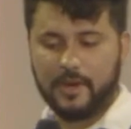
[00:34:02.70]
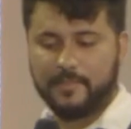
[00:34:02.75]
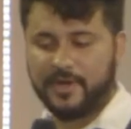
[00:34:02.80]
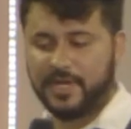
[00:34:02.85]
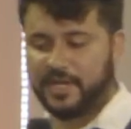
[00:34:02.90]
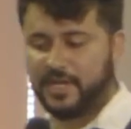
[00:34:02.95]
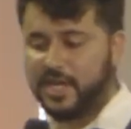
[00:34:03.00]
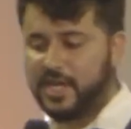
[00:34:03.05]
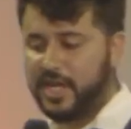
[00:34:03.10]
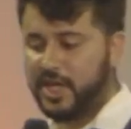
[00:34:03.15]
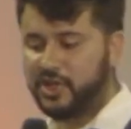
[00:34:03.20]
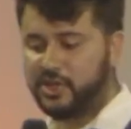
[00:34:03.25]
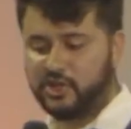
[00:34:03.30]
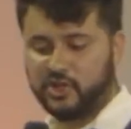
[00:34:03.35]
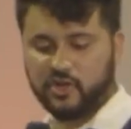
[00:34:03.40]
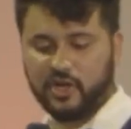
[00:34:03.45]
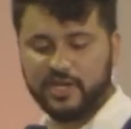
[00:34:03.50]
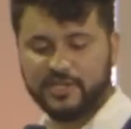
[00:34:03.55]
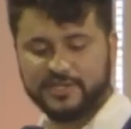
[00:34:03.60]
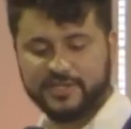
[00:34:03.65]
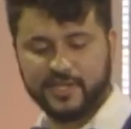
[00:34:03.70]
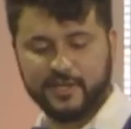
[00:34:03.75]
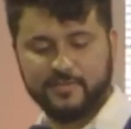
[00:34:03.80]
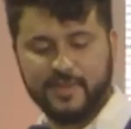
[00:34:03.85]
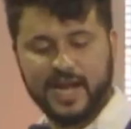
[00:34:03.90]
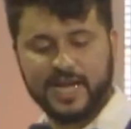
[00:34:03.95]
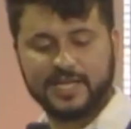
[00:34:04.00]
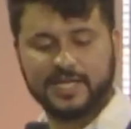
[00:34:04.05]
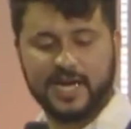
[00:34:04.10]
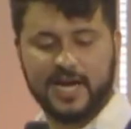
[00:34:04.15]
have been entrusted
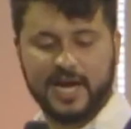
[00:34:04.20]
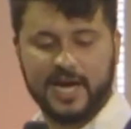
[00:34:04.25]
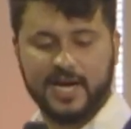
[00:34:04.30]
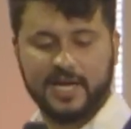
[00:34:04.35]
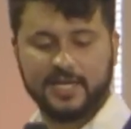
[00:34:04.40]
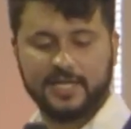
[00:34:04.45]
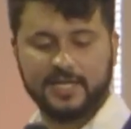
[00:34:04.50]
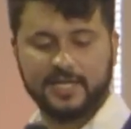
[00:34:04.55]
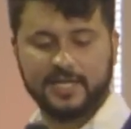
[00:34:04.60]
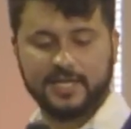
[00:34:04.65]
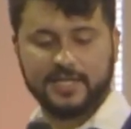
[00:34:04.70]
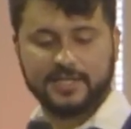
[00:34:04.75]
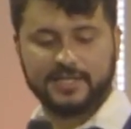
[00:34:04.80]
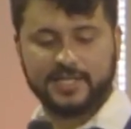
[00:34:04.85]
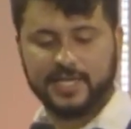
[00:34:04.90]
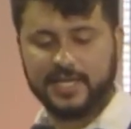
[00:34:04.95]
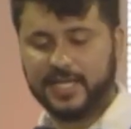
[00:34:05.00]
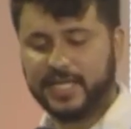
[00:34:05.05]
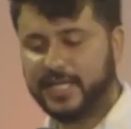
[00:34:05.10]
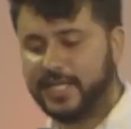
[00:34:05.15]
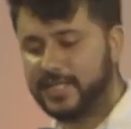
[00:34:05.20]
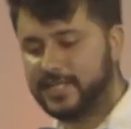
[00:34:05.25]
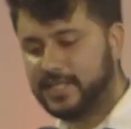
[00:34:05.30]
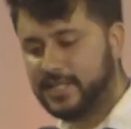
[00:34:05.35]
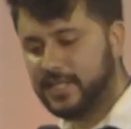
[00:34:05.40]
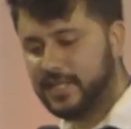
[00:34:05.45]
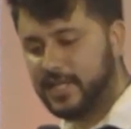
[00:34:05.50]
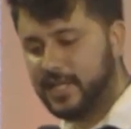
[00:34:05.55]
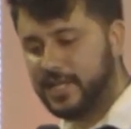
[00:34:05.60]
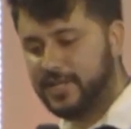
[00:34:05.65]
by God to lead
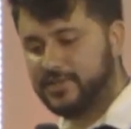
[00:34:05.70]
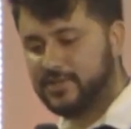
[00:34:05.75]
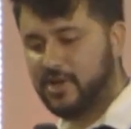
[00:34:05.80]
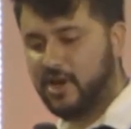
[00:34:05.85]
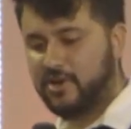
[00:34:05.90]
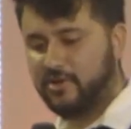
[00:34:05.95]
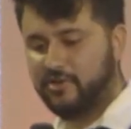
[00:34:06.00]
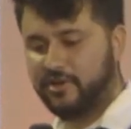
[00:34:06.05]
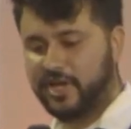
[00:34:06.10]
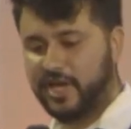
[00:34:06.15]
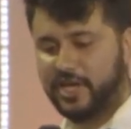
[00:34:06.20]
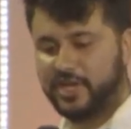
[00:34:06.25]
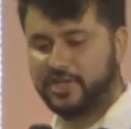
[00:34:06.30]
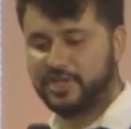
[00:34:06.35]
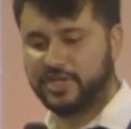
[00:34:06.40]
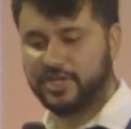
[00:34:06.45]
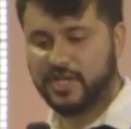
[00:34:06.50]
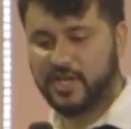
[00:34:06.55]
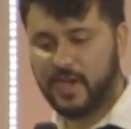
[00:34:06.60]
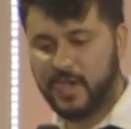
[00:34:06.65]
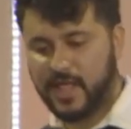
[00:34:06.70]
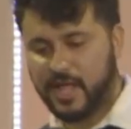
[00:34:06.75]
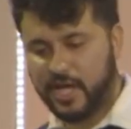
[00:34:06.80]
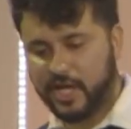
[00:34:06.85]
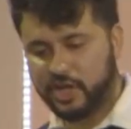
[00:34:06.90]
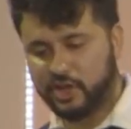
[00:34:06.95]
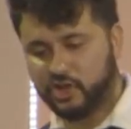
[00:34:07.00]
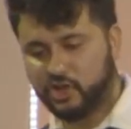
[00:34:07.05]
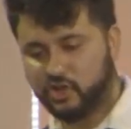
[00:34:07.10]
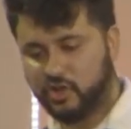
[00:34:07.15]
his congregation,
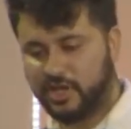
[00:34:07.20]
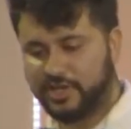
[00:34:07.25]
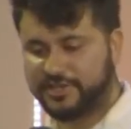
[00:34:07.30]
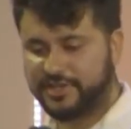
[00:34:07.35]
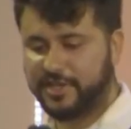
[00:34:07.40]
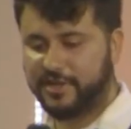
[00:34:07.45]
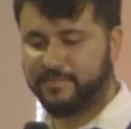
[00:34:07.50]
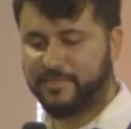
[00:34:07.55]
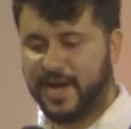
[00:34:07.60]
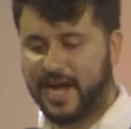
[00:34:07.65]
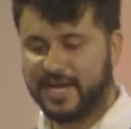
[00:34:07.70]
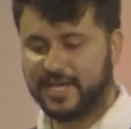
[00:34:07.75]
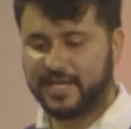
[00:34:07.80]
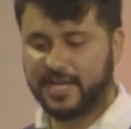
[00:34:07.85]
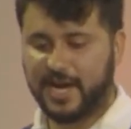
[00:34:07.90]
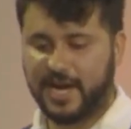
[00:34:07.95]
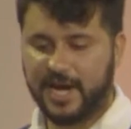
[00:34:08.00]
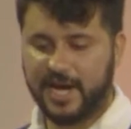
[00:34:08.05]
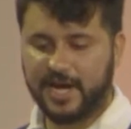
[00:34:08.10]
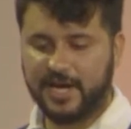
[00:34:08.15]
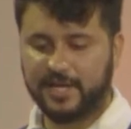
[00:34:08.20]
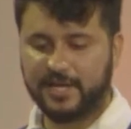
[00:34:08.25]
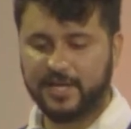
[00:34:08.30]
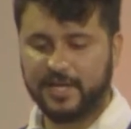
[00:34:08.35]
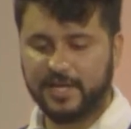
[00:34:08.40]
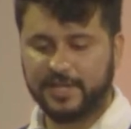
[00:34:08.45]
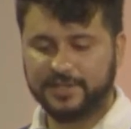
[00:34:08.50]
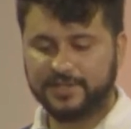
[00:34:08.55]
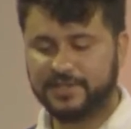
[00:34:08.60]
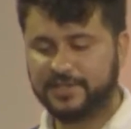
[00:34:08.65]
entrusted by God
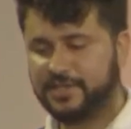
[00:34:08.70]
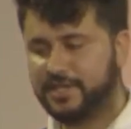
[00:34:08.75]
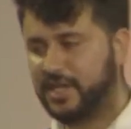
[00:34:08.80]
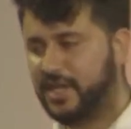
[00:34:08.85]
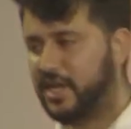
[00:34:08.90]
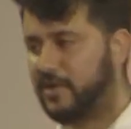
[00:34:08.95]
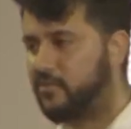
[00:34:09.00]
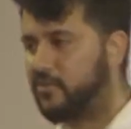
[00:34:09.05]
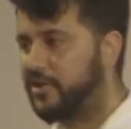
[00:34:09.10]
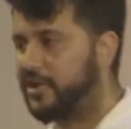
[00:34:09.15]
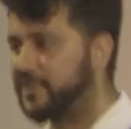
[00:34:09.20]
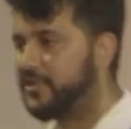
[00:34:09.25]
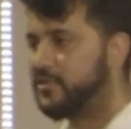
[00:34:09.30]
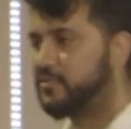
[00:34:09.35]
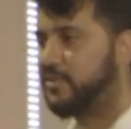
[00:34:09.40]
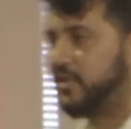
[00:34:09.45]
to deliver his